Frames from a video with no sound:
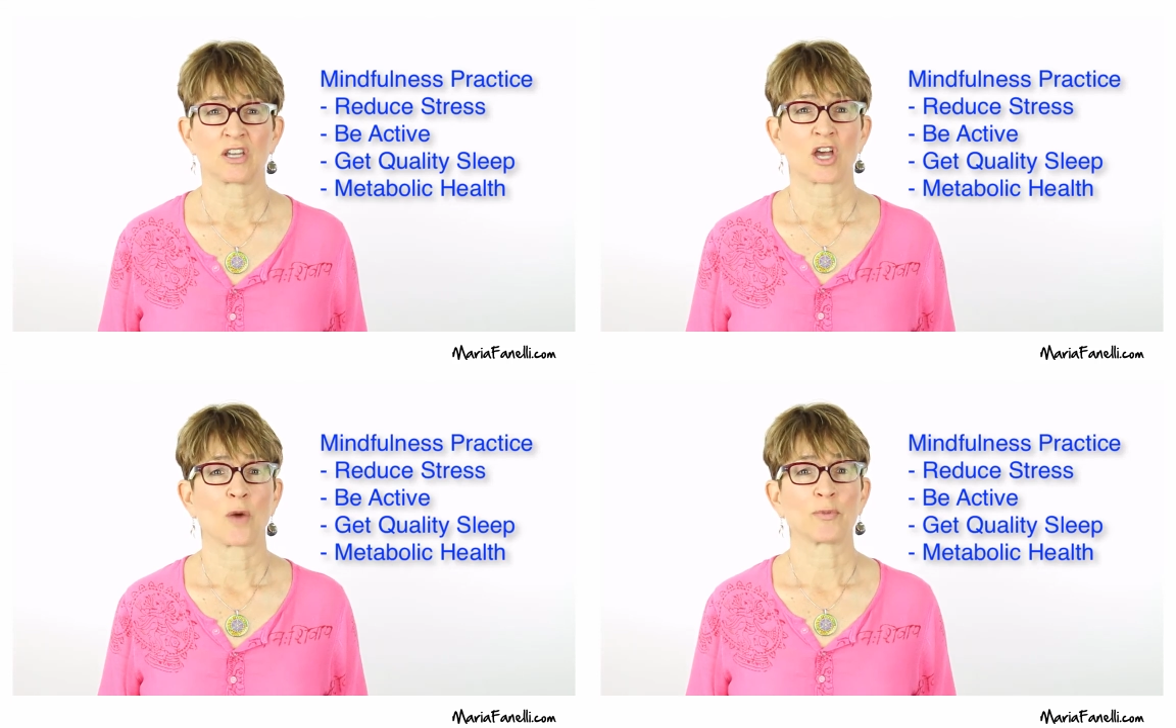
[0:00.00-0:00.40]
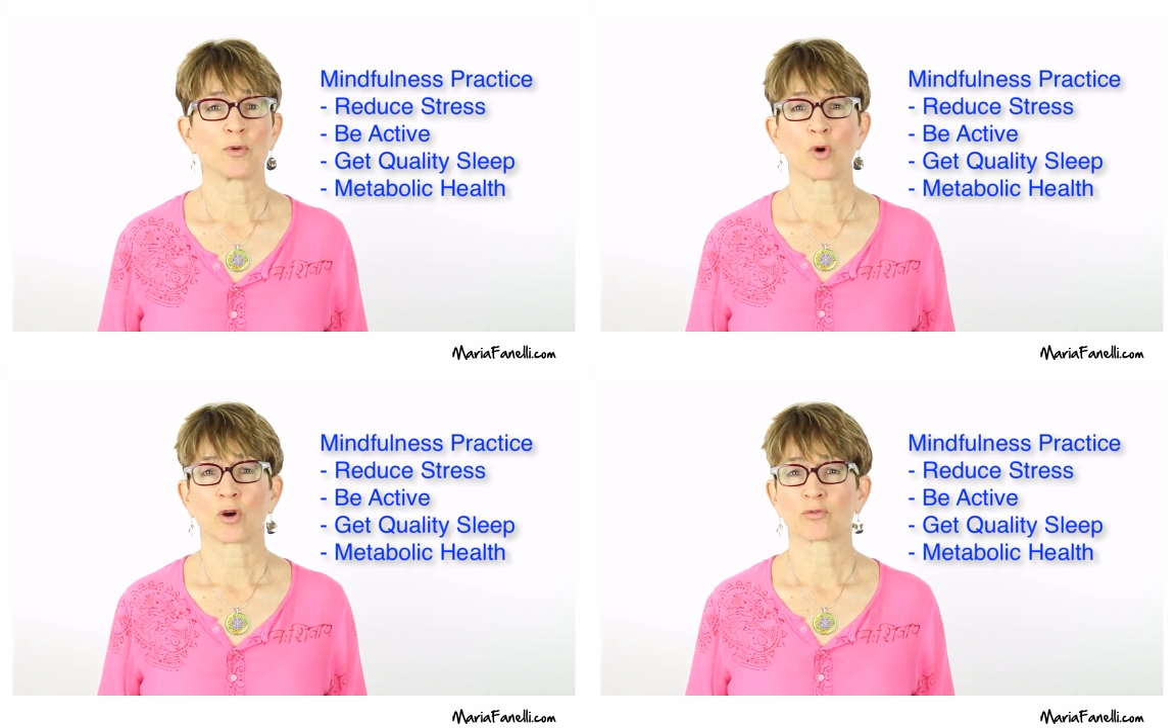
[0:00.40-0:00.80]
help
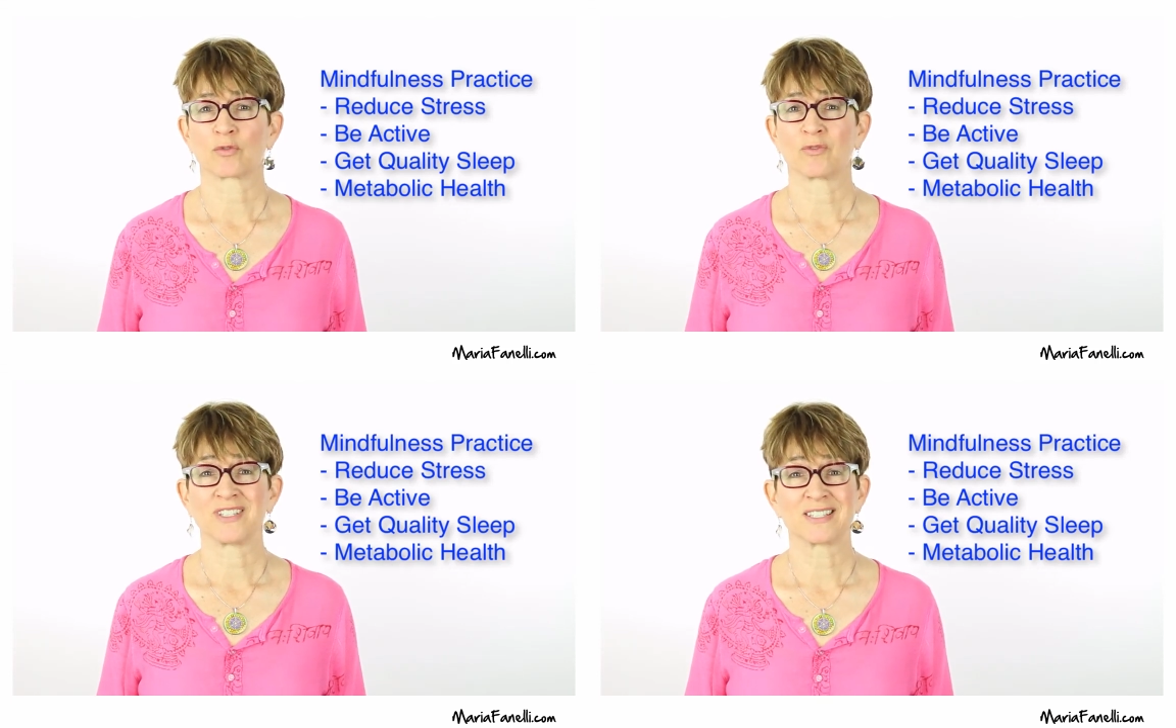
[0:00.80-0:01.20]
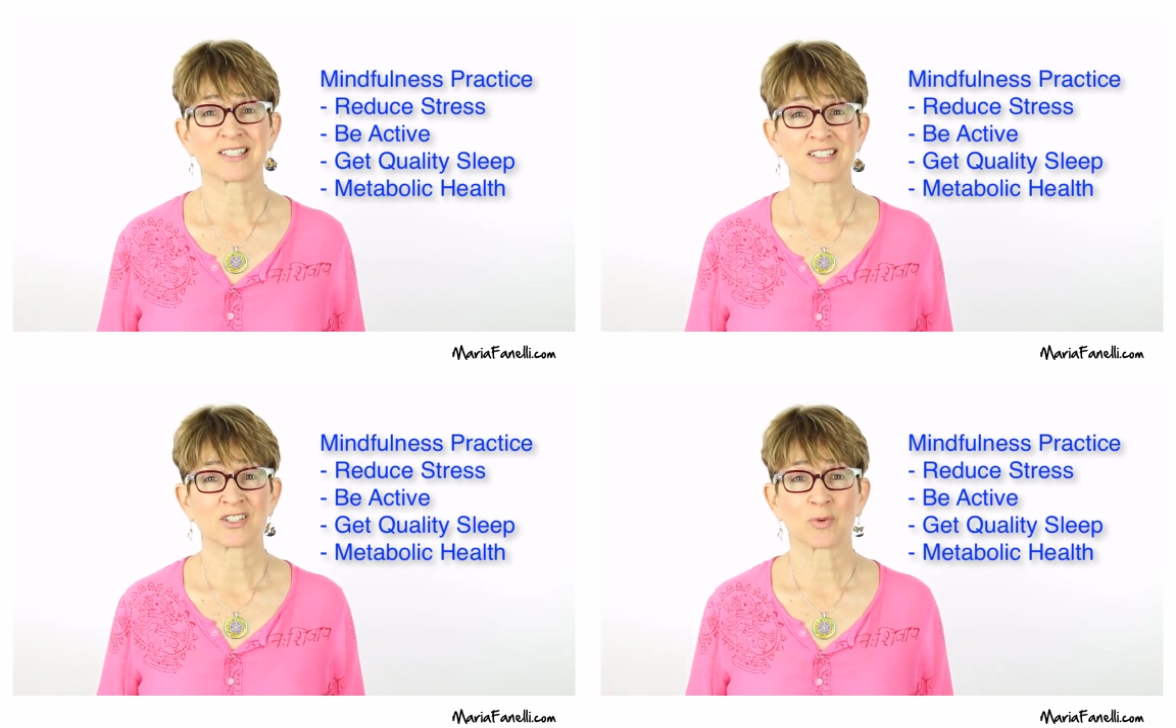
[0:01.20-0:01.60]
you work through
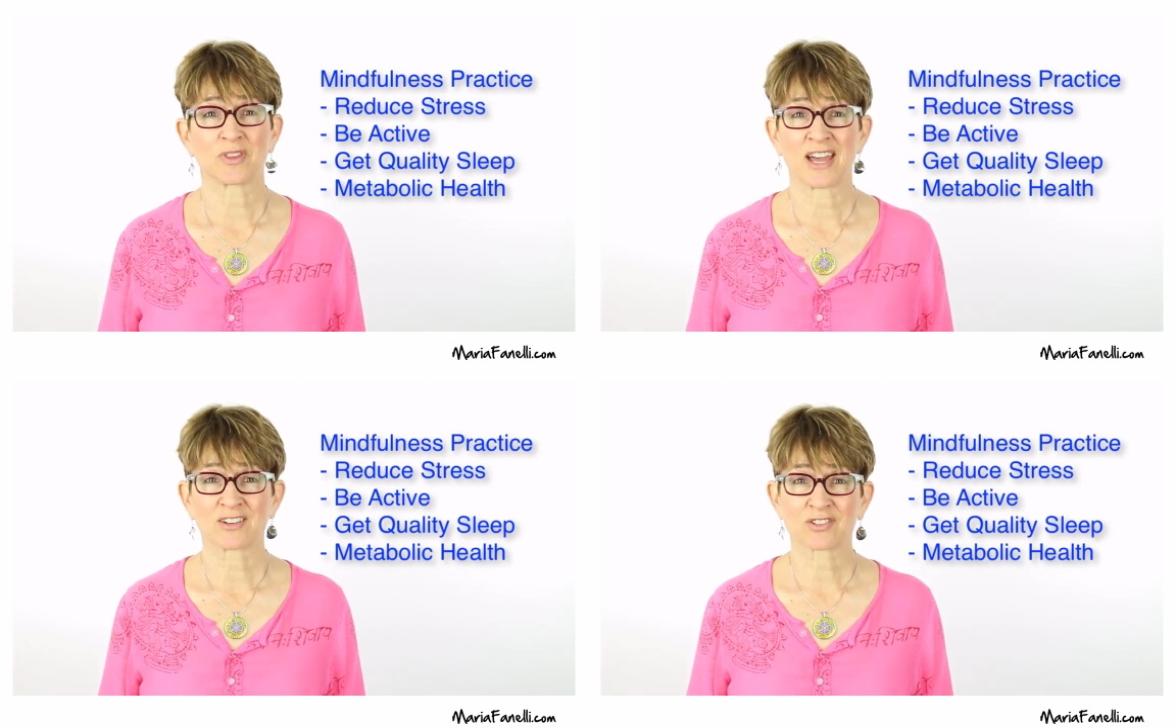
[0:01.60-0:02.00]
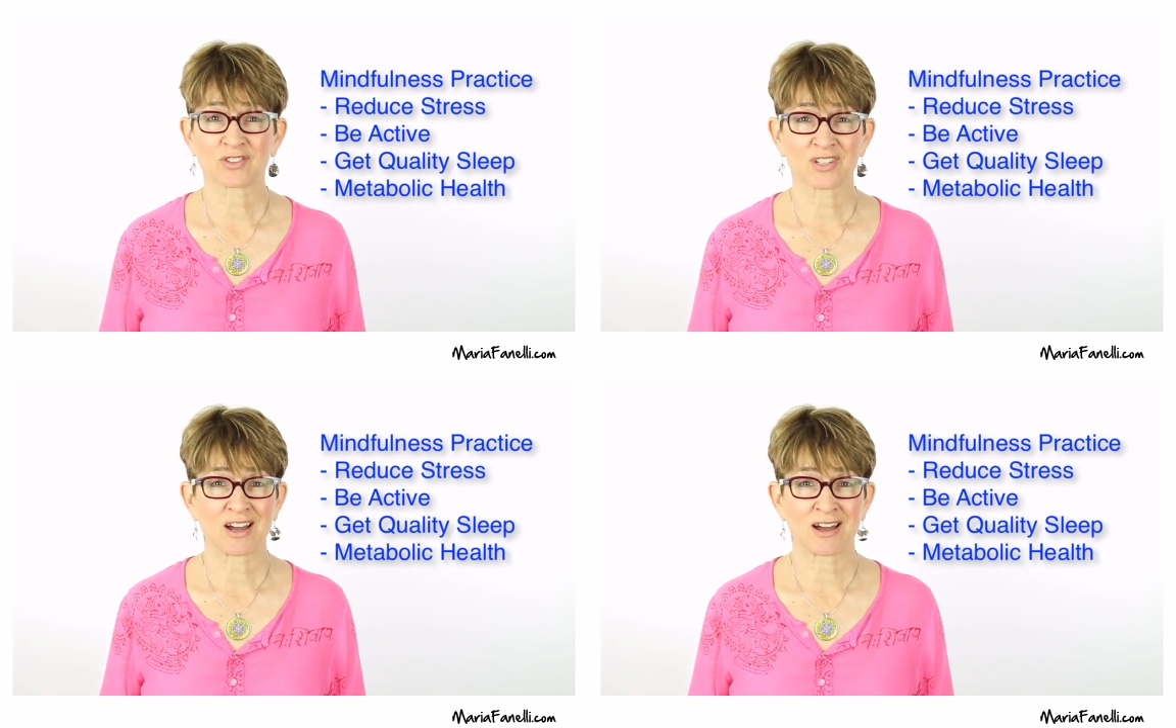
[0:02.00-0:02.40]
resistance with
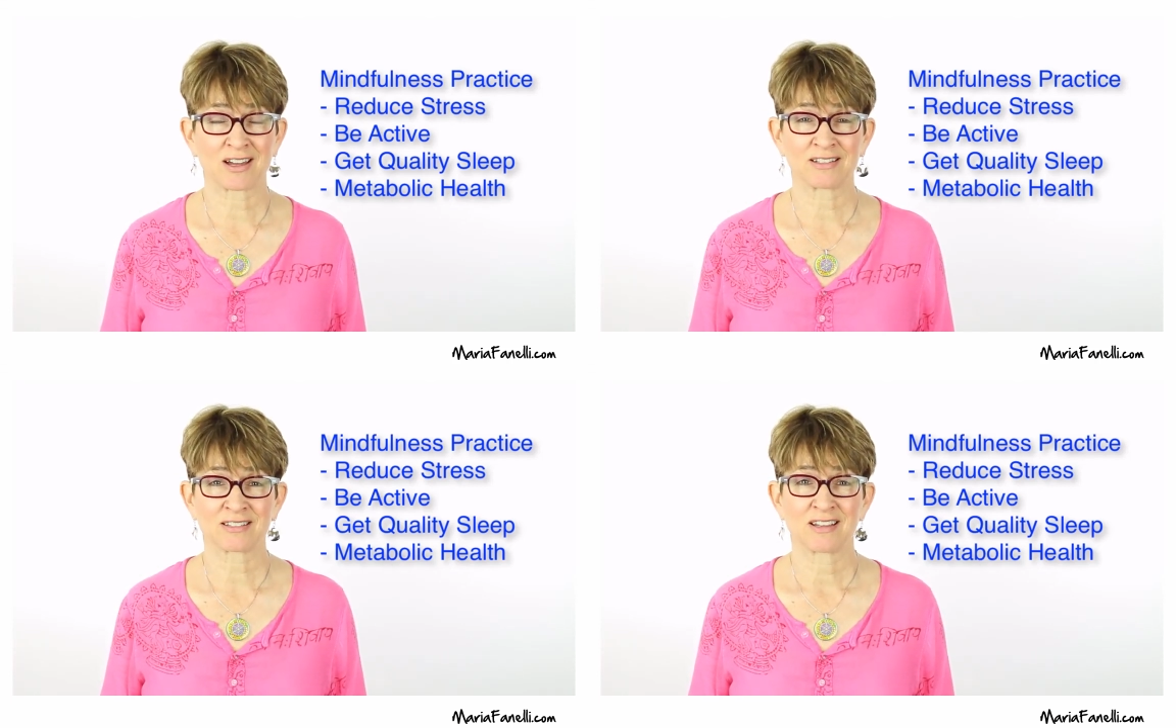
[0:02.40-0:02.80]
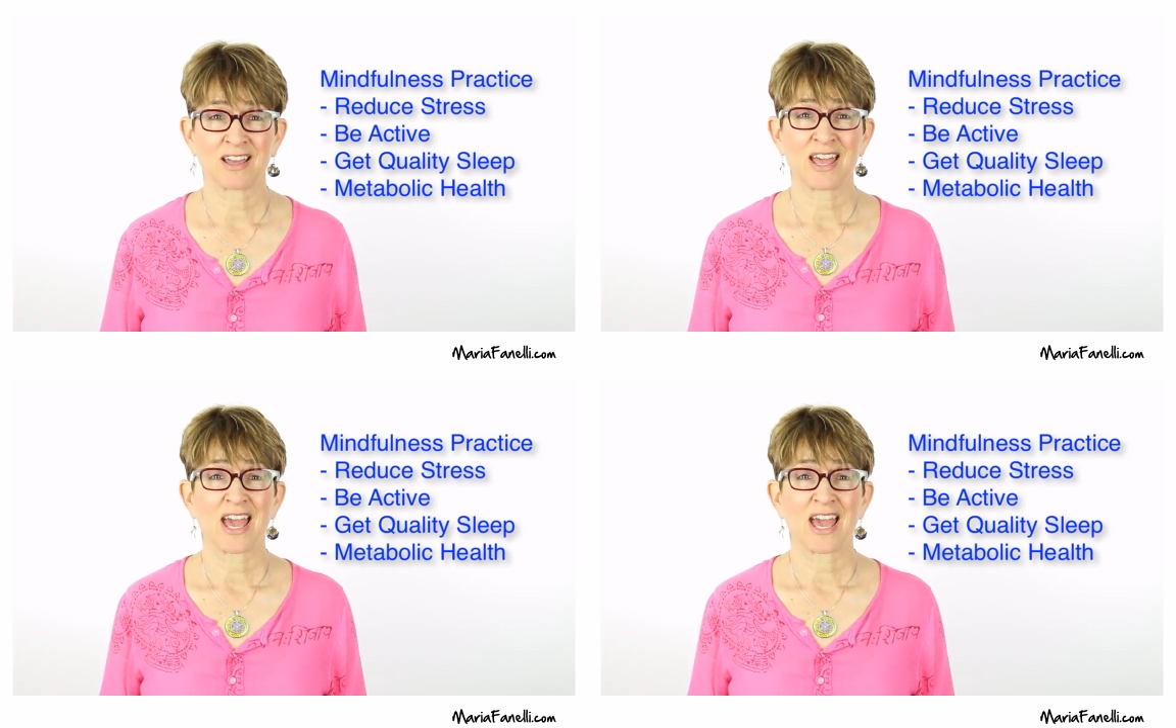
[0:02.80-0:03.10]
exercise,